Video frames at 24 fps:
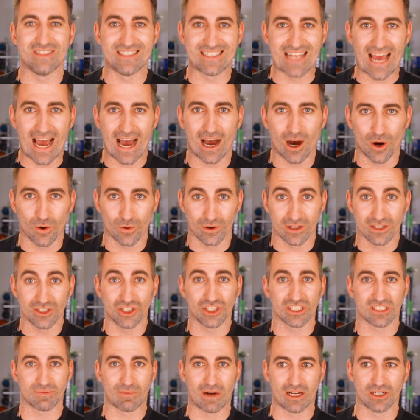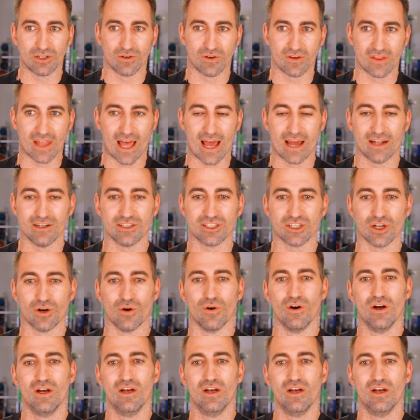down and just by doing that. So